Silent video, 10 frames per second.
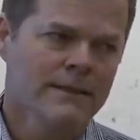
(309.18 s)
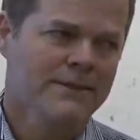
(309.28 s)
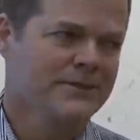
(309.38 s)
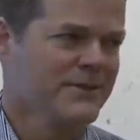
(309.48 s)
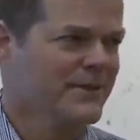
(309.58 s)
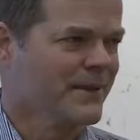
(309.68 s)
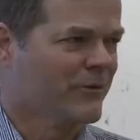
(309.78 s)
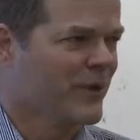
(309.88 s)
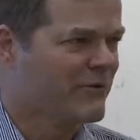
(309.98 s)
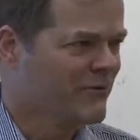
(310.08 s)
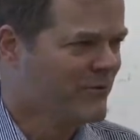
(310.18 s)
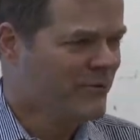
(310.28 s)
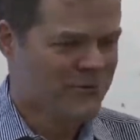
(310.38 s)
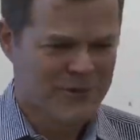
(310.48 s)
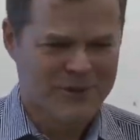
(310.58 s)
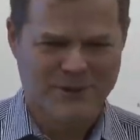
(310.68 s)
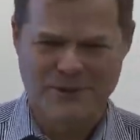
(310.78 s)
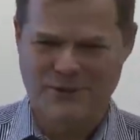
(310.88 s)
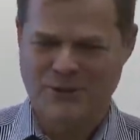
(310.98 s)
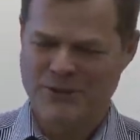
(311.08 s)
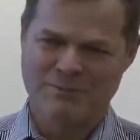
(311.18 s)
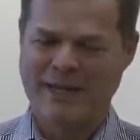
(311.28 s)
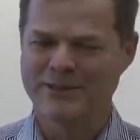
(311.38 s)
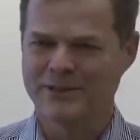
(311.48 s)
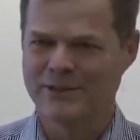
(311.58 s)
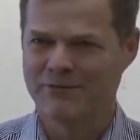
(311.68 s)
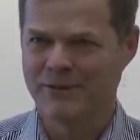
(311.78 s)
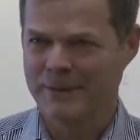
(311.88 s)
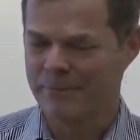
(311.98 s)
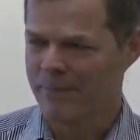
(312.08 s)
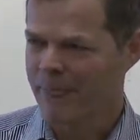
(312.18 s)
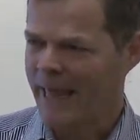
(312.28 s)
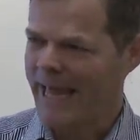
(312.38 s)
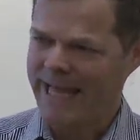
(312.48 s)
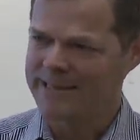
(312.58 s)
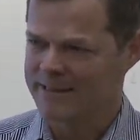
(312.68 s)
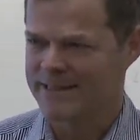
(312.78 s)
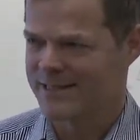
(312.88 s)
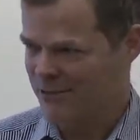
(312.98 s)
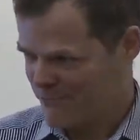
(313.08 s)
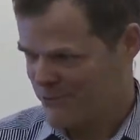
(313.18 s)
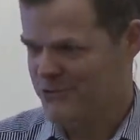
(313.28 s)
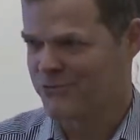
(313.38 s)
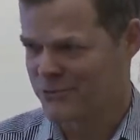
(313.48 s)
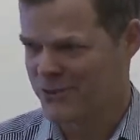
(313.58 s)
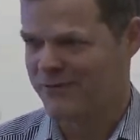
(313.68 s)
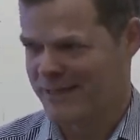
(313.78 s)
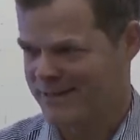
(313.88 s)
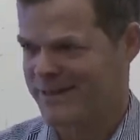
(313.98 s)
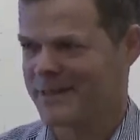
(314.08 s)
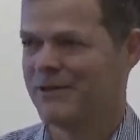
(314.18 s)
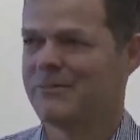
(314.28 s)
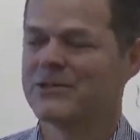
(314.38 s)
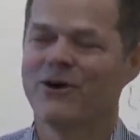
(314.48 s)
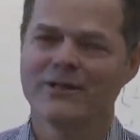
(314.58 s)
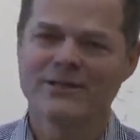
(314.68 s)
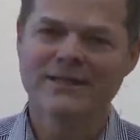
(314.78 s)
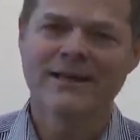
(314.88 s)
there's an, I read recently there's an expansion of the um, Hadley cell, for those of you who have any kind of climatology.